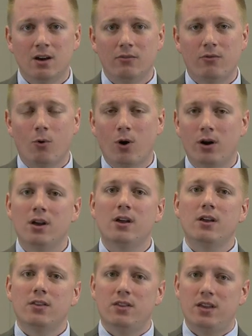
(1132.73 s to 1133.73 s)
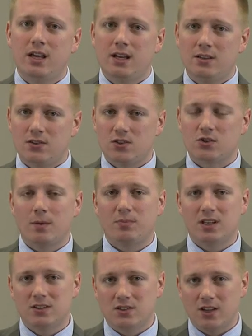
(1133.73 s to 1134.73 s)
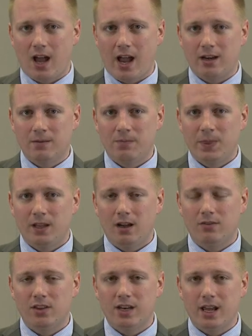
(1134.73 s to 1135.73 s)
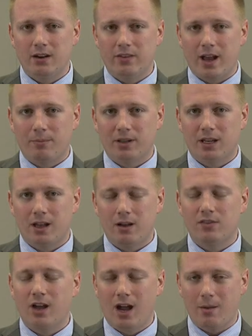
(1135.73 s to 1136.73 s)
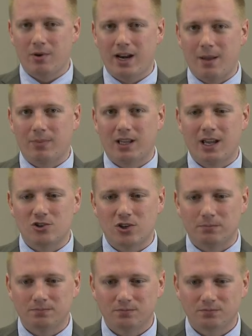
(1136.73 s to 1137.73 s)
for the scripted side of the hybrid application.